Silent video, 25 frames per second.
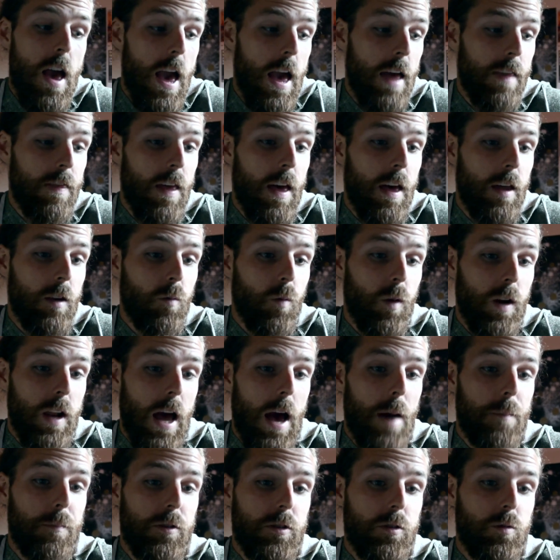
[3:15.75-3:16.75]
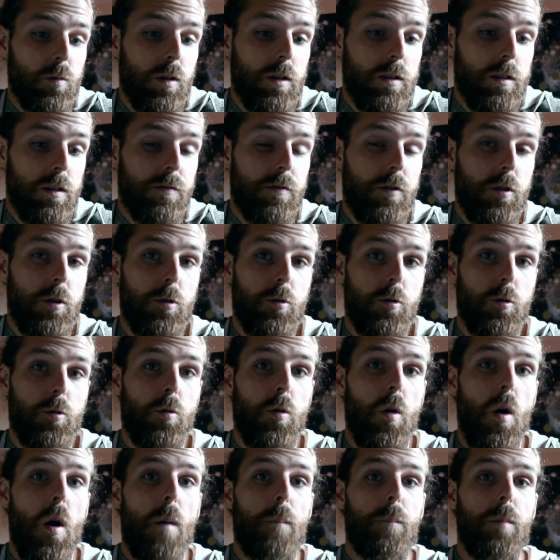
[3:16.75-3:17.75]
And then what happens was if you
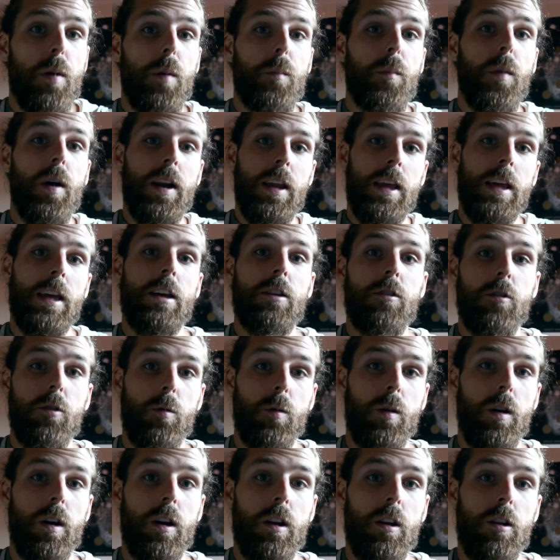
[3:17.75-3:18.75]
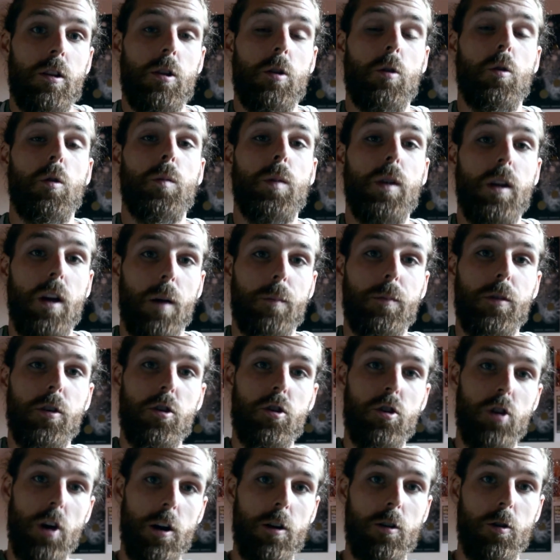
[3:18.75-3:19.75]
put money into it, you would become a
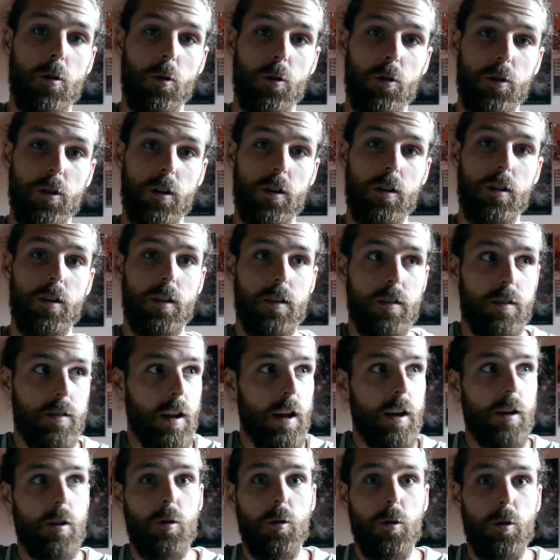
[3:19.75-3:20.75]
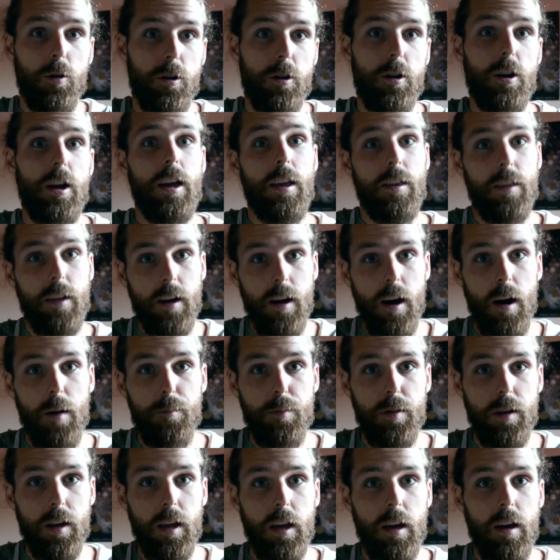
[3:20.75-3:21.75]
shareholder, a stakeholder in the
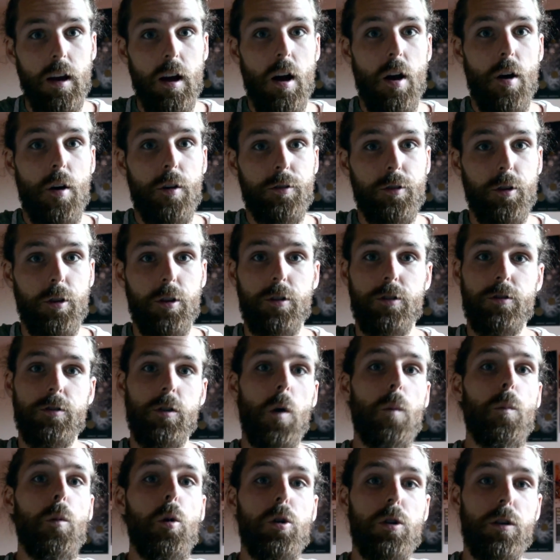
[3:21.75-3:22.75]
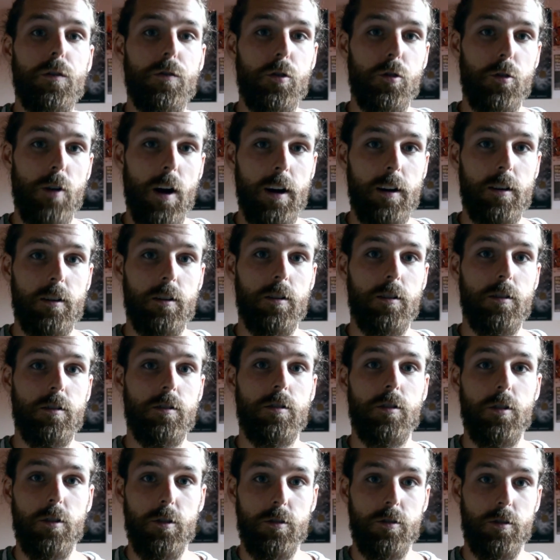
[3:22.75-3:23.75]
company. So there's no board of
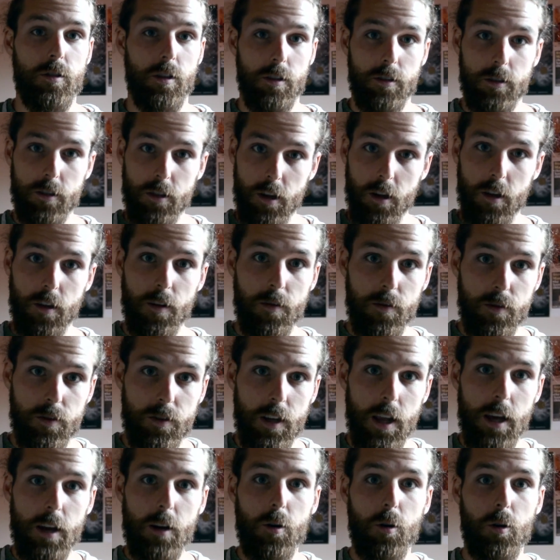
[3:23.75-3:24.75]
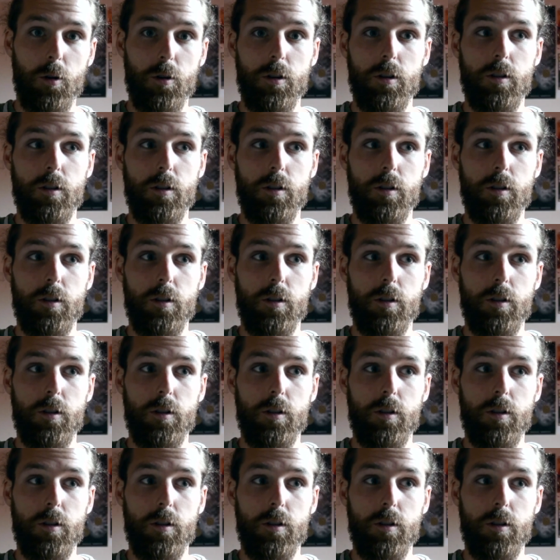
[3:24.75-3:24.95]
directors, there's just a stakeholder.